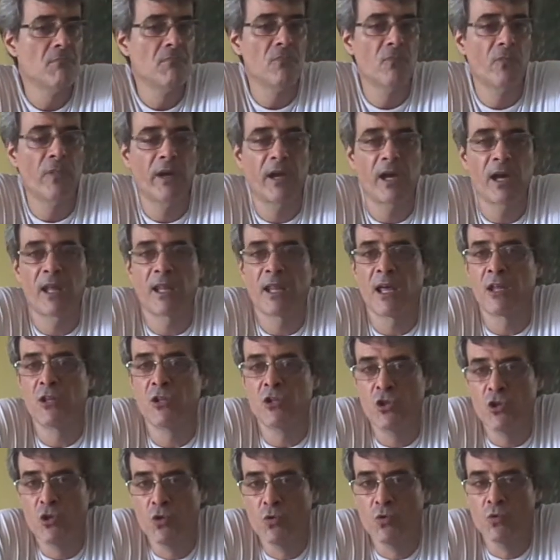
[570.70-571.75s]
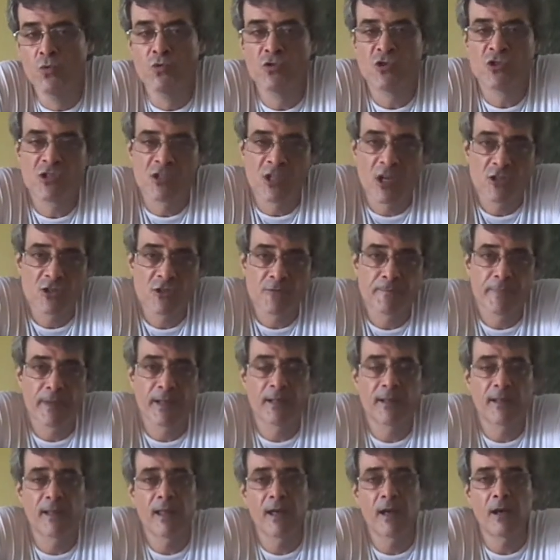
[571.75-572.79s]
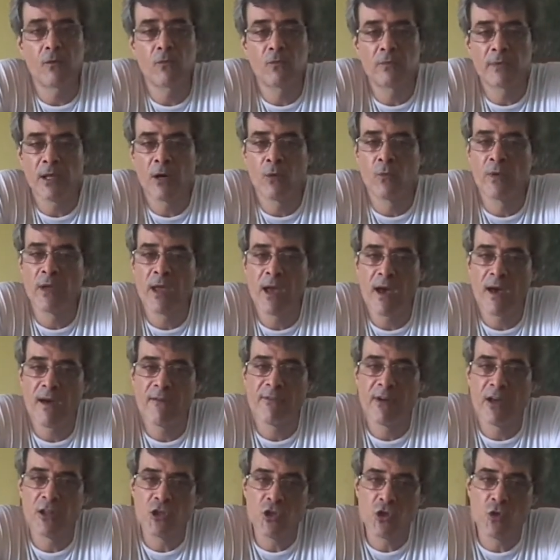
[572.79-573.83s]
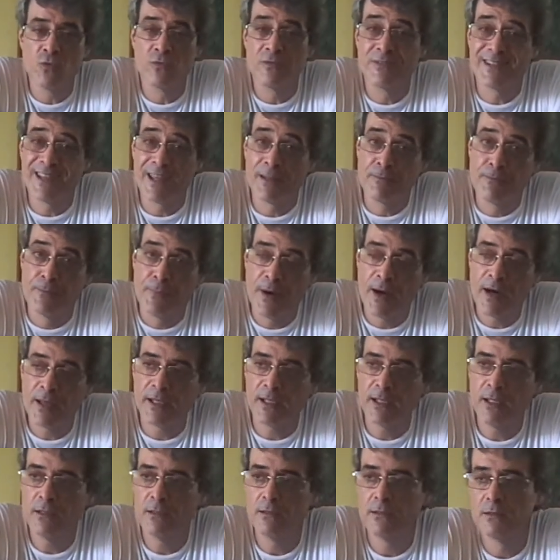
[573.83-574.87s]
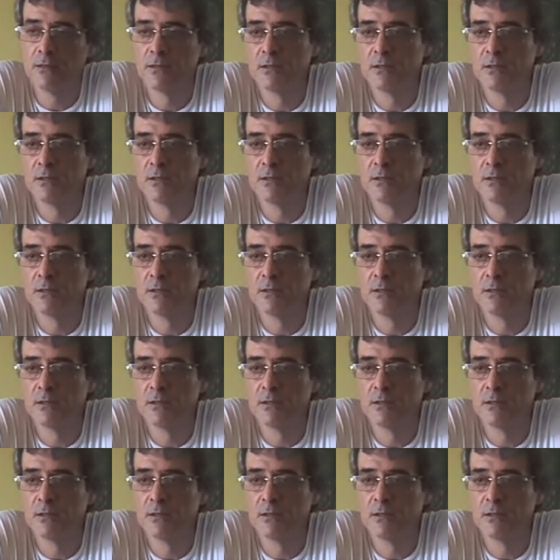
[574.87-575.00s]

We got a new suspect now. Now we have a new dead body.